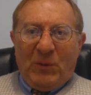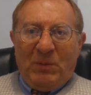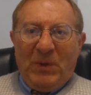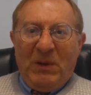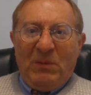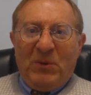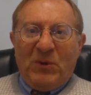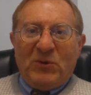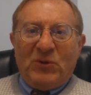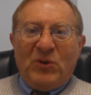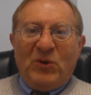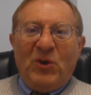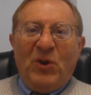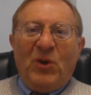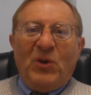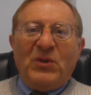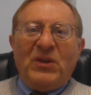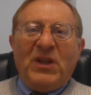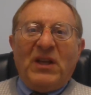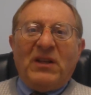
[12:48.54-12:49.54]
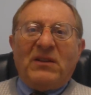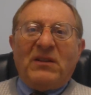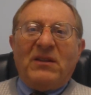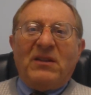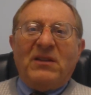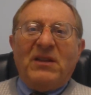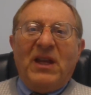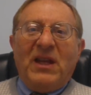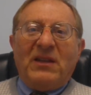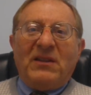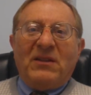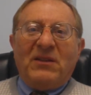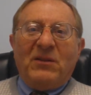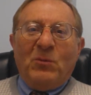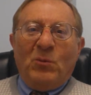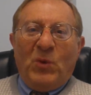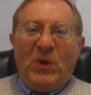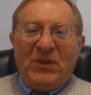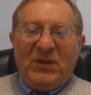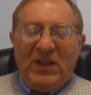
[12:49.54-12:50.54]
people to know that
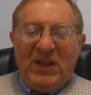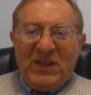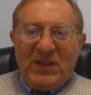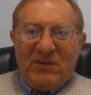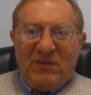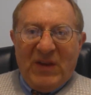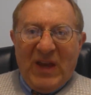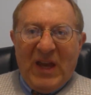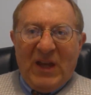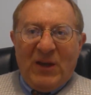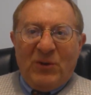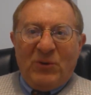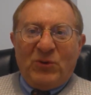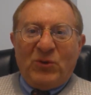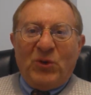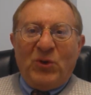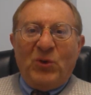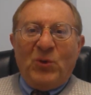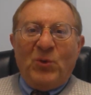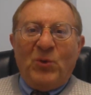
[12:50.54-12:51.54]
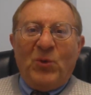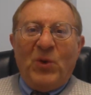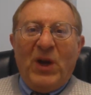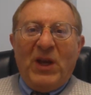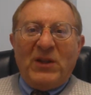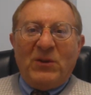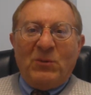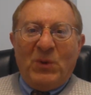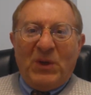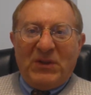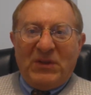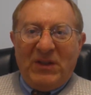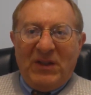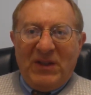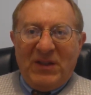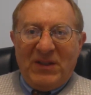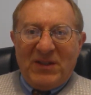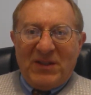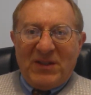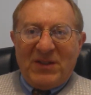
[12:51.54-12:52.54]
what is value to you and what
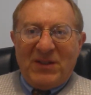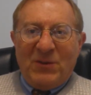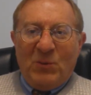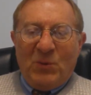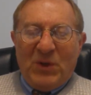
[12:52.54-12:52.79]
is